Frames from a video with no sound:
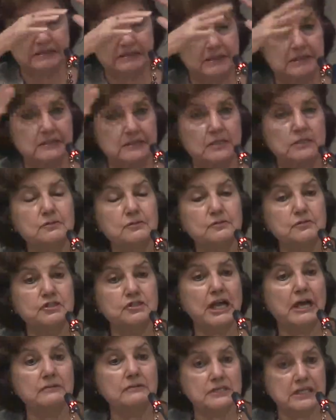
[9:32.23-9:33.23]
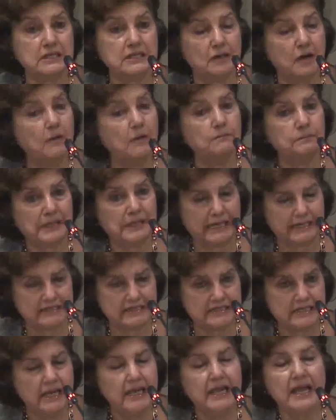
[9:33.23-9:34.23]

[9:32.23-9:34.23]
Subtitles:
this huge housing complex,